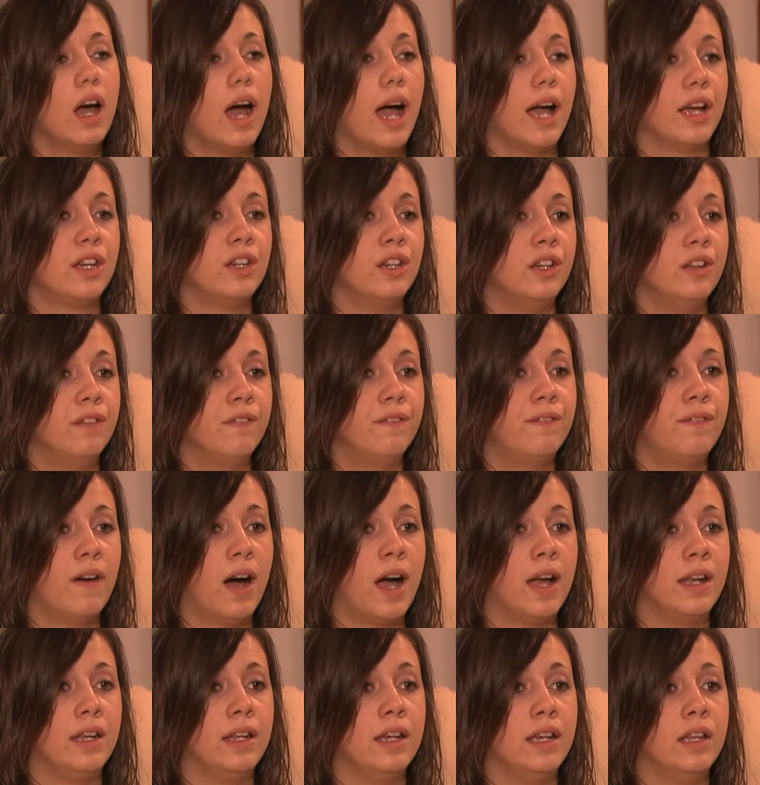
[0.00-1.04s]
I couldn't
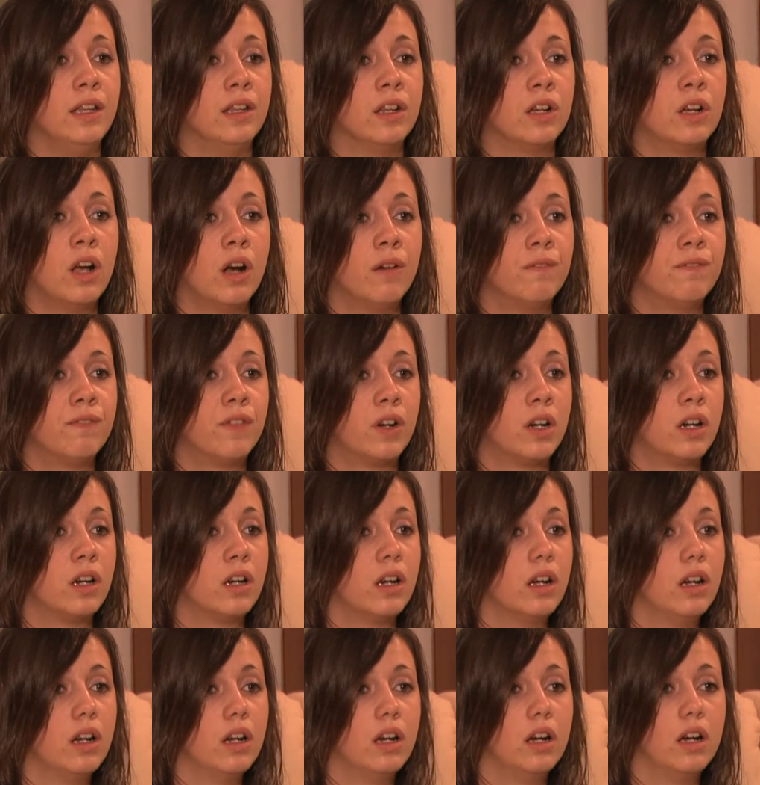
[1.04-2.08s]
find it in the
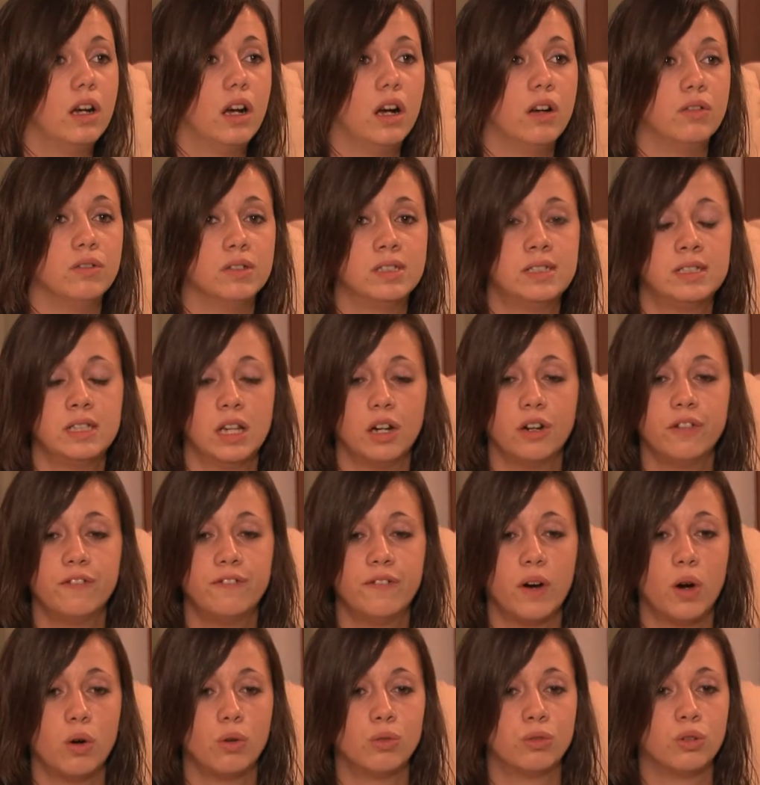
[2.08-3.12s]
comfort of a cell
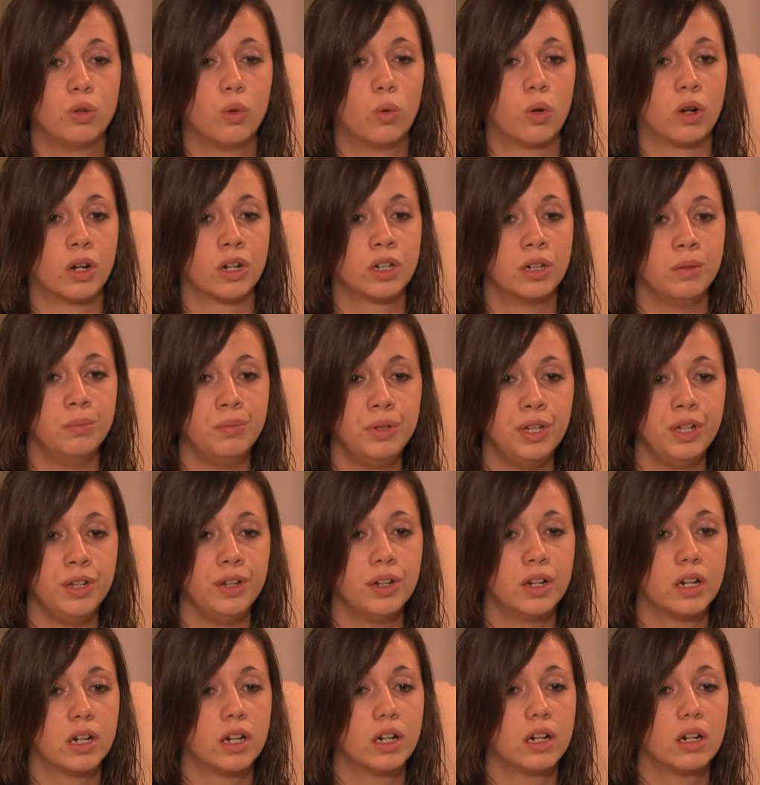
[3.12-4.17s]
phone or a
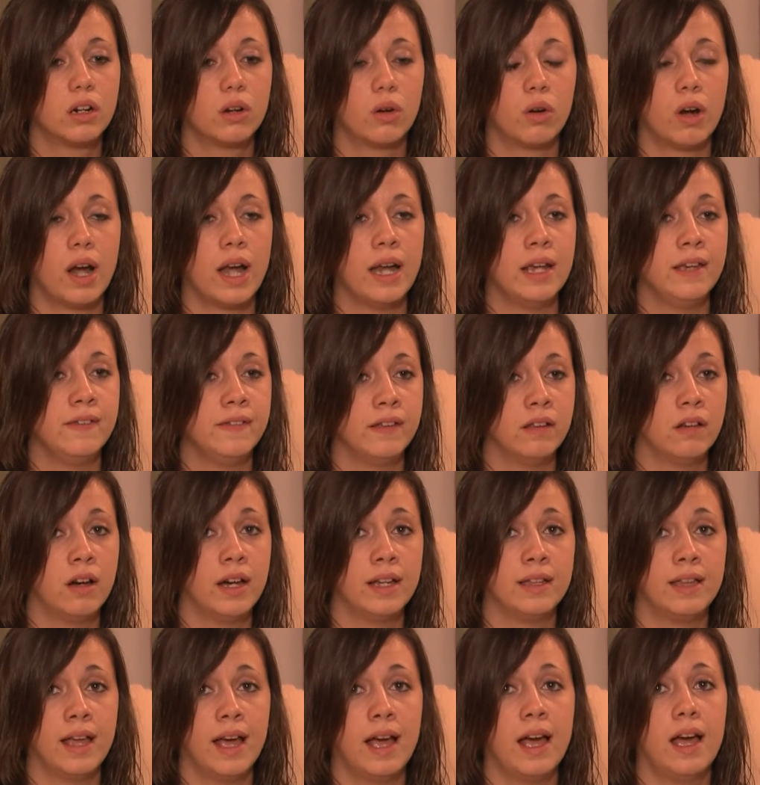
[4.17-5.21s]
computer or anything
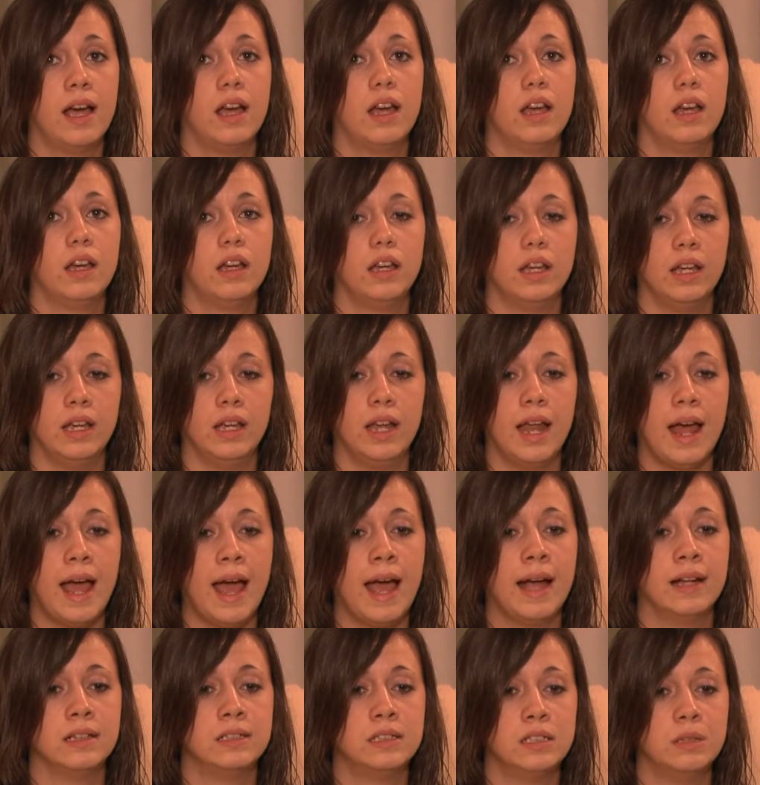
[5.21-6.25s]
like that. It
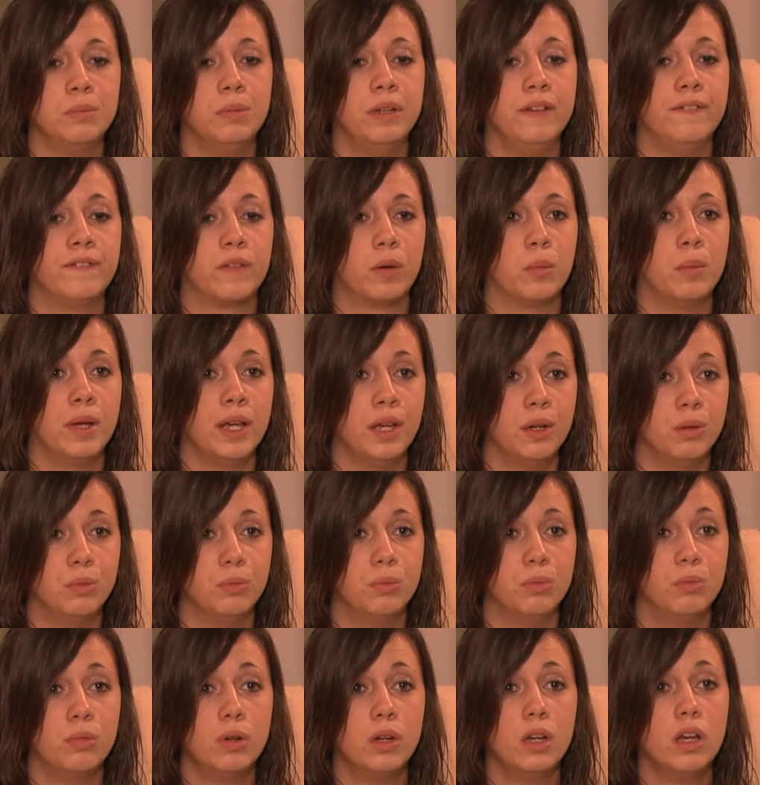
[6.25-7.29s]
had to be from
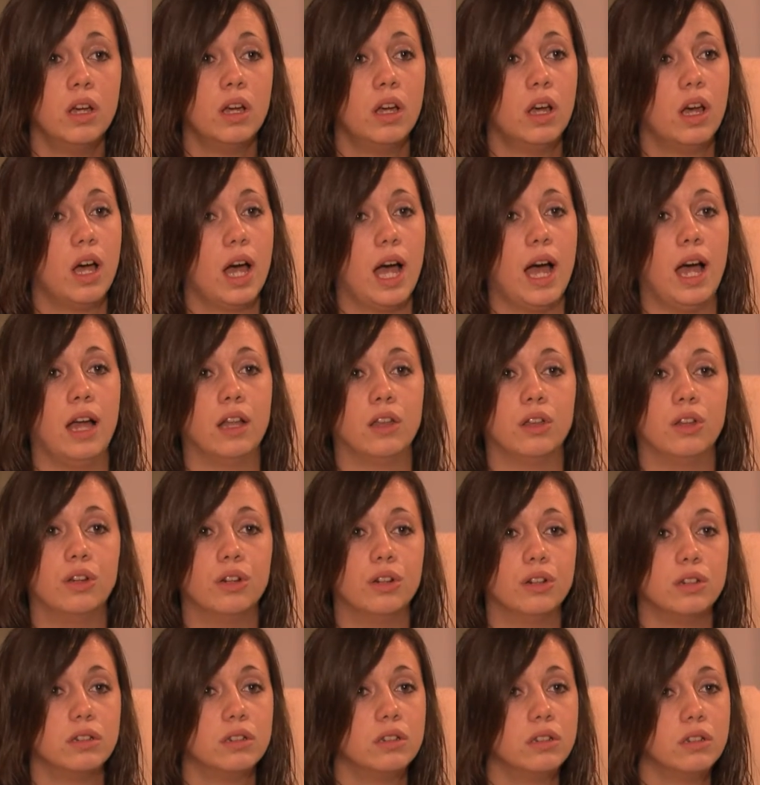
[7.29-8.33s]
Him. I
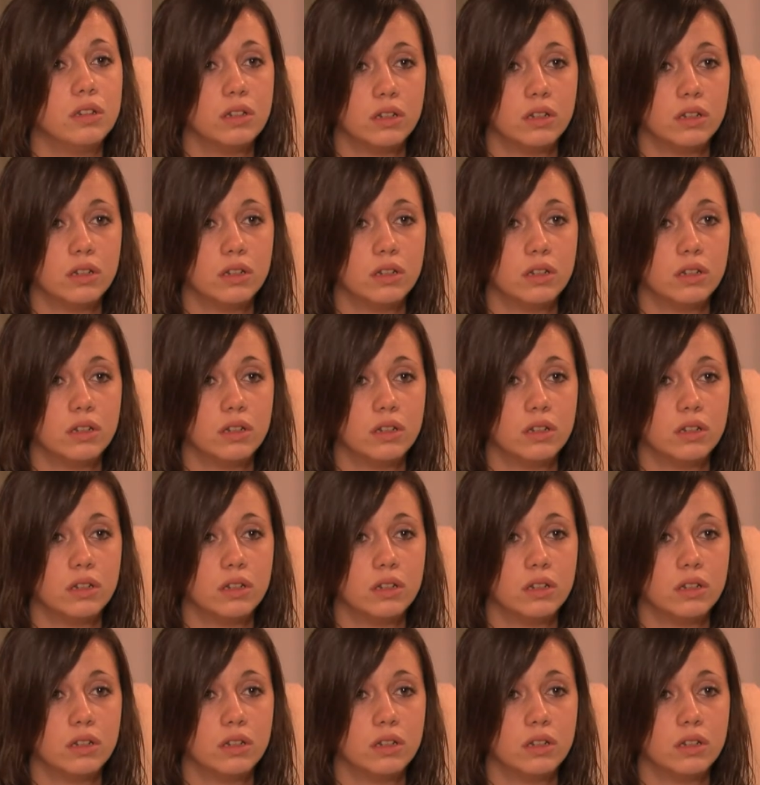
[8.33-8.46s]
looked